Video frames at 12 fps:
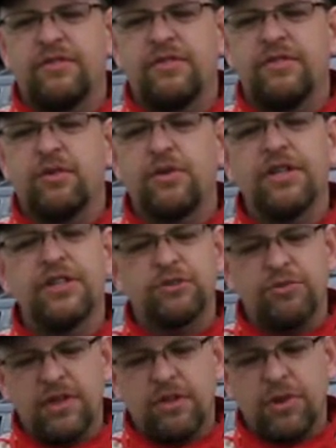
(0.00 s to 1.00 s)
Torque is
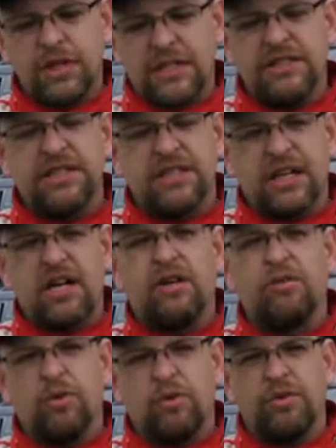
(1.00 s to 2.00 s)
really what gets the
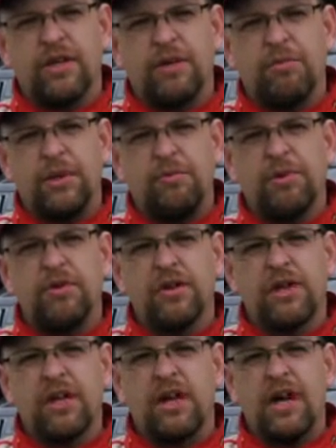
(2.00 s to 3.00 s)
car rolling. People
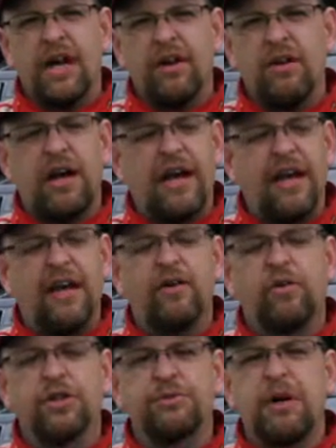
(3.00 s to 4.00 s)
look at at
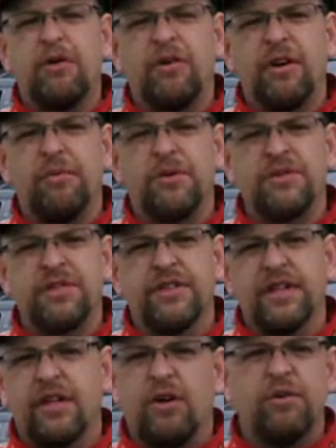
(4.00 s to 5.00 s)
horsepower numbers and
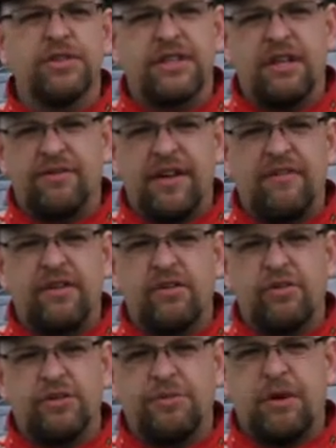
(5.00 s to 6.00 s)
think, oh, it's got 500
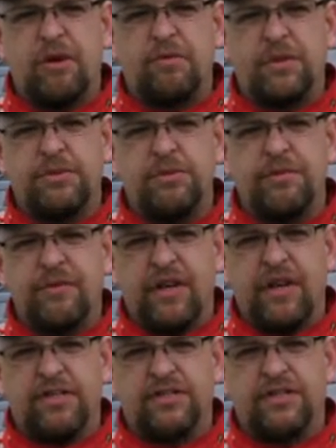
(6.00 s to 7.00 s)
horsepower, it must be
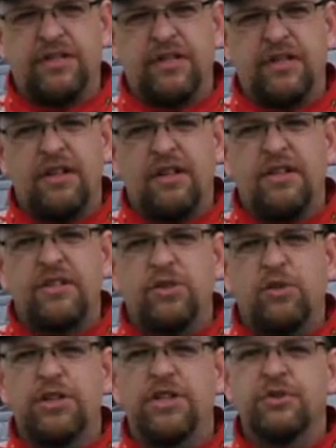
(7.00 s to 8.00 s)
fast.
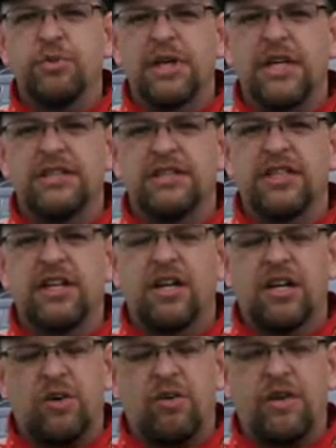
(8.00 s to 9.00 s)
Torque is what gets the
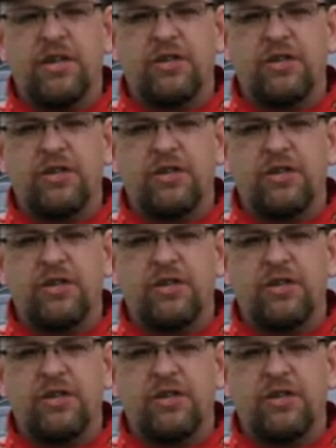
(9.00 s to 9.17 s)
car going.